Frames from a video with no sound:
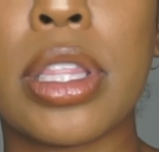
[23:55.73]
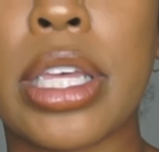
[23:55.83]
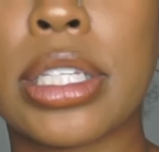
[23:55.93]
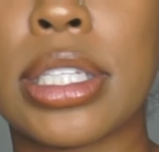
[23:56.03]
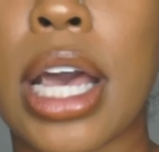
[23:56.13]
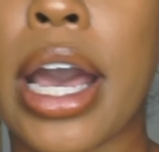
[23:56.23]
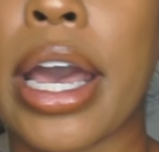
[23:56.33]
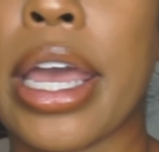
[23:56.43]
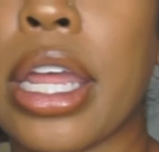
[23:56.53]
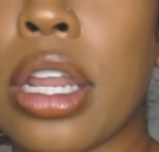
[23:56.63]
this
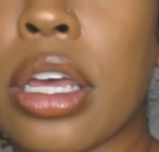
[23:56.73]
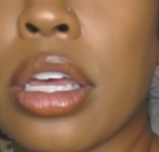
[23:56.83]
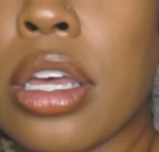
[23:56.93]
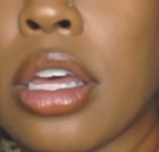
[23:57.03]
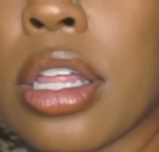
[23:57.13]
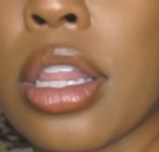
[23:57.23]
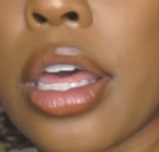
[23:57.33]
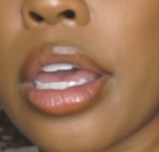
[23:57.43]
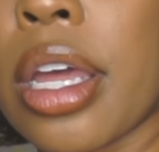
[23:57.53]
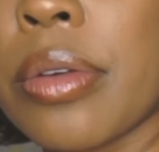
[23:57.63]
side,
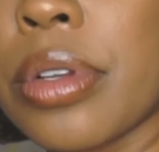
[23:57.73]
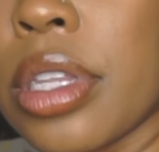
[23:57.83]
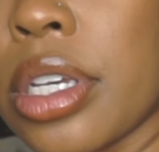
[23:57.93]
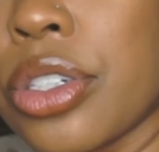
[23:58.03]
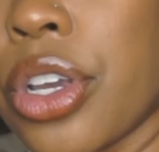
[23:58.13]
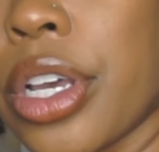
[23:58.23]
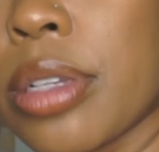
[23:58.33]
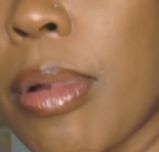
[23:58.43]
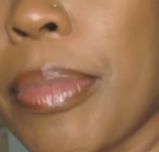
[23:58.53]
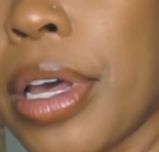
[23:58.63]
like, I don't want to like show you
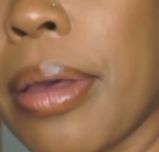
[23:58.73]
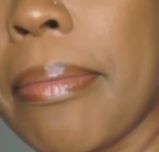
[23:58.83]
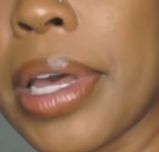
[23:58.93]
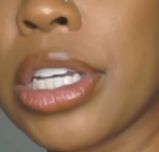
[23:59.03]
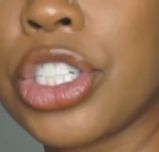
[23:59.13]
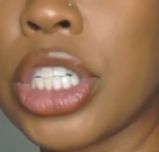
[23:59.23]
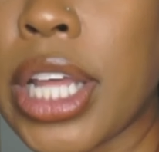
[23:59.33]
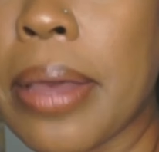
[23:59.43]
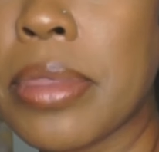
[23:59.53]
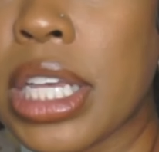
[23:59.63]
guys my butt, but she
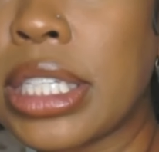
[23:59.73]
taped this